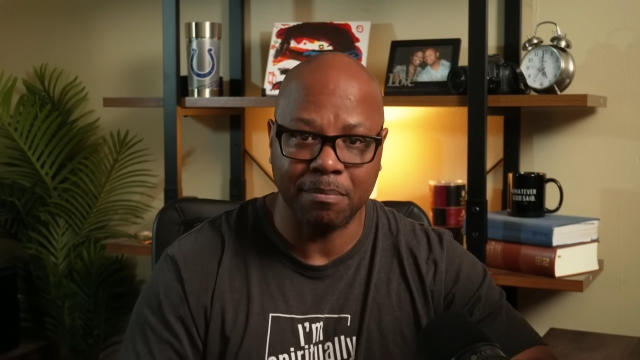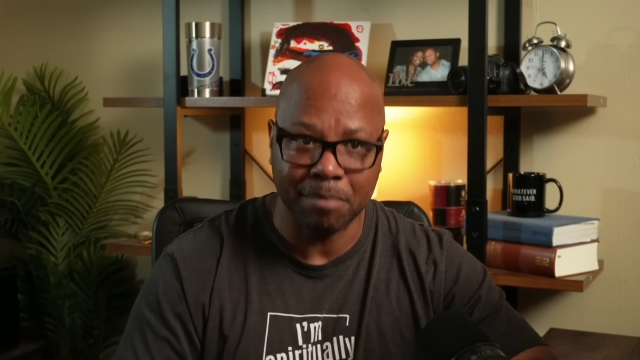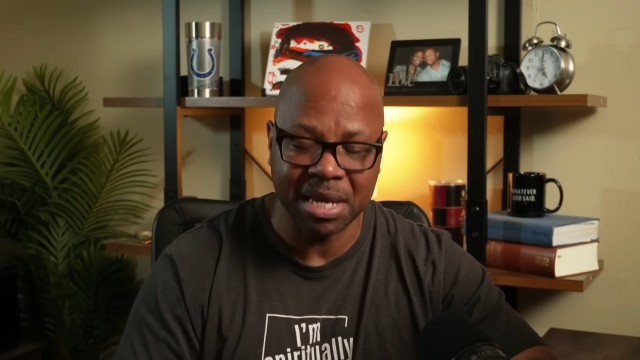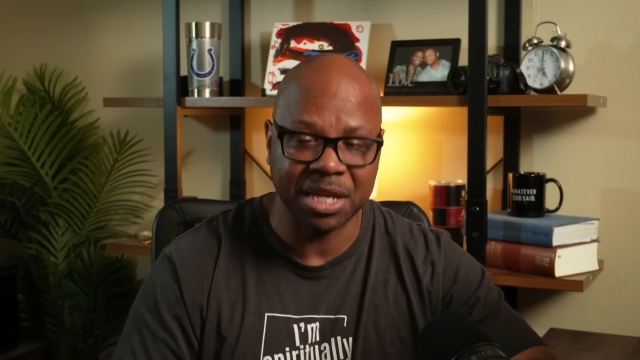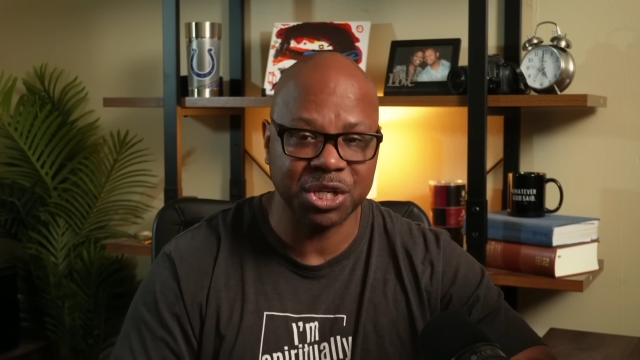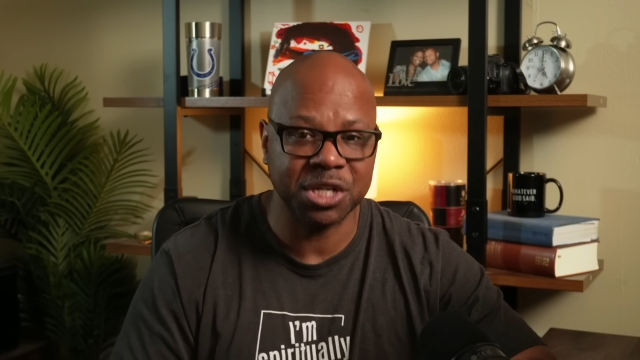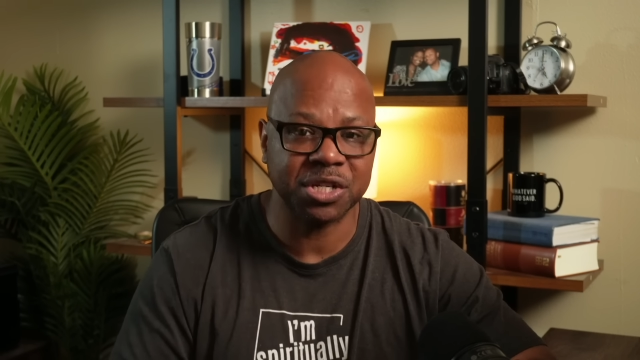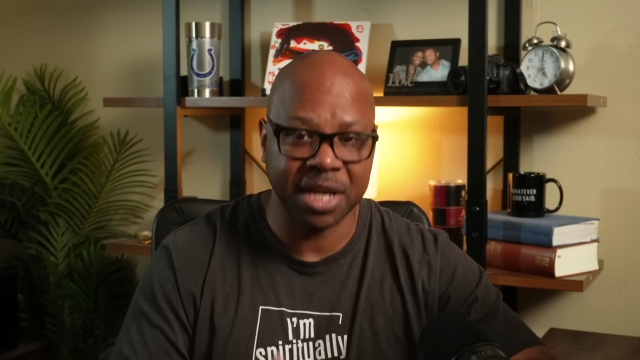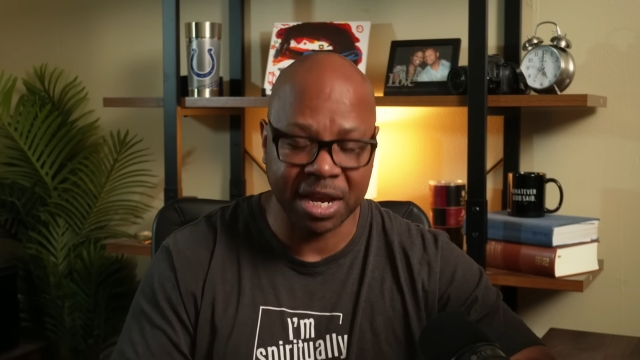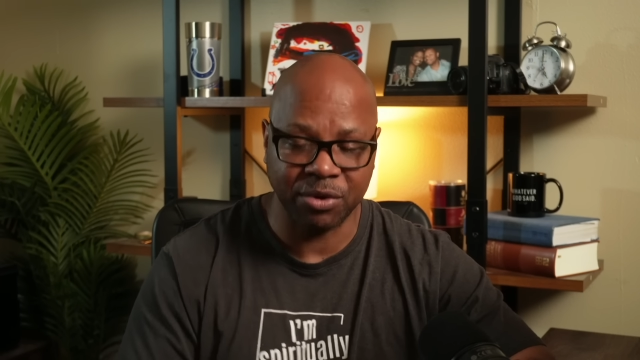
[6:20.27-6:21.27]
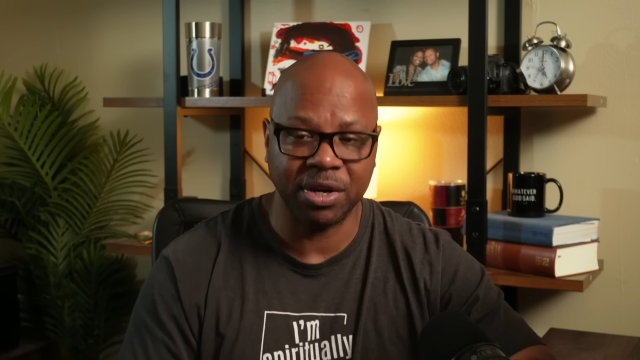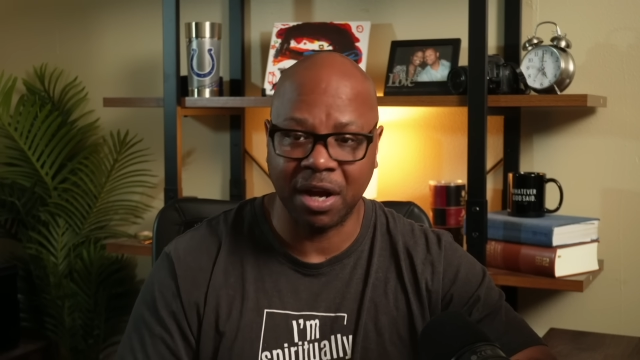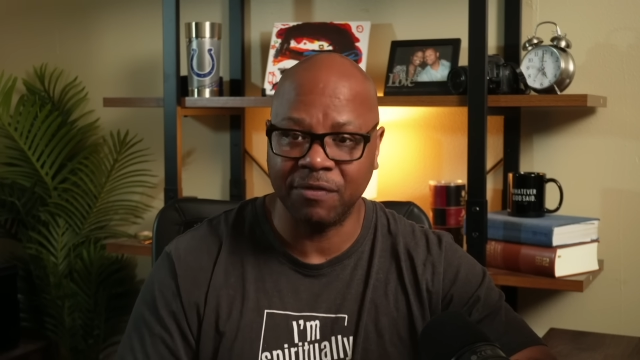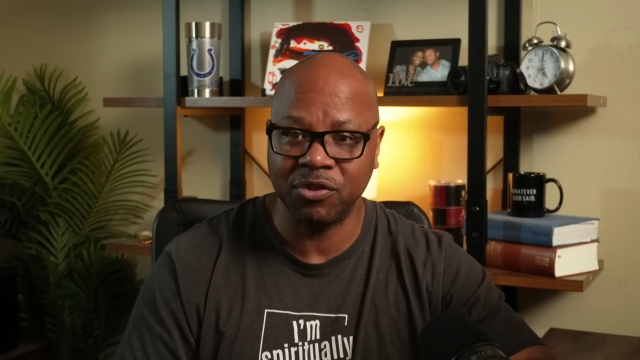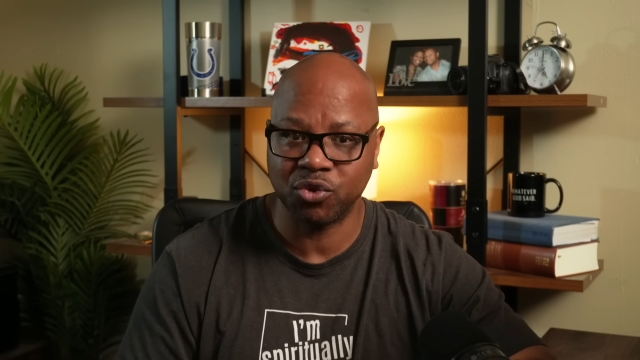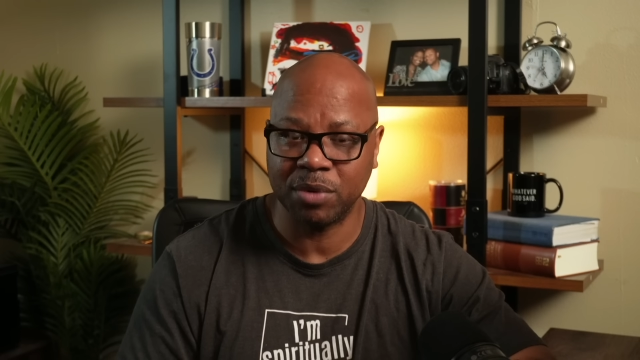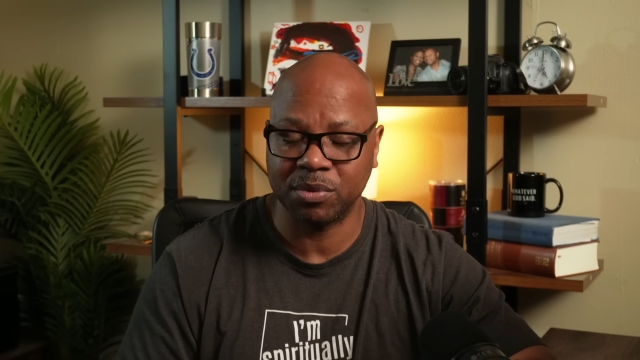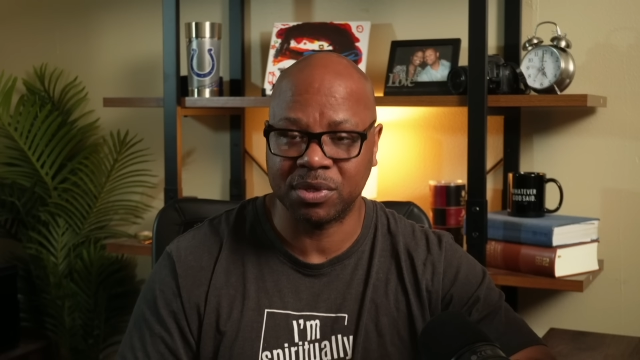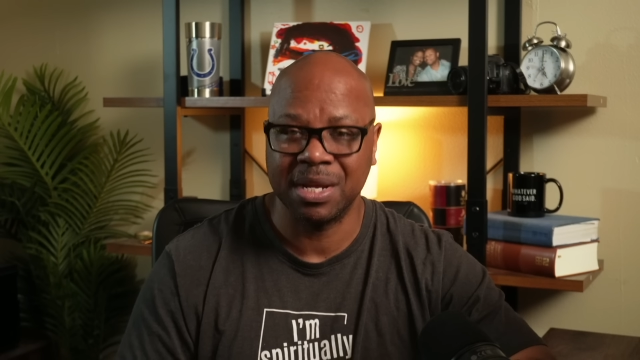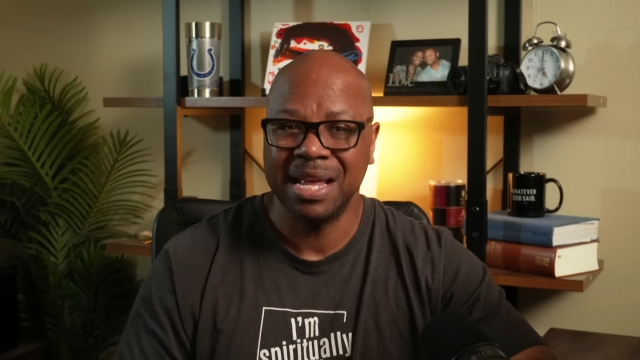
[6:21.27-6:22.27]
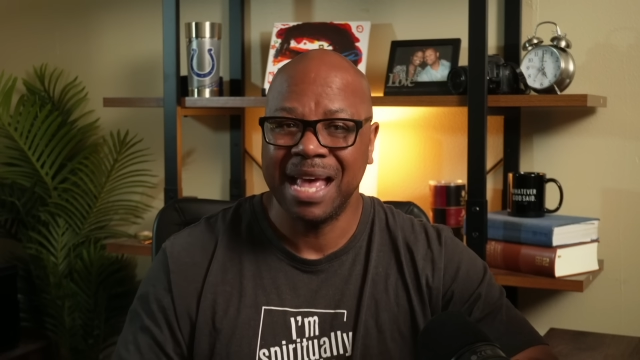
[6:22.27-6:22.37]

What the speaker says: meaning she is ignorant of the scriptures.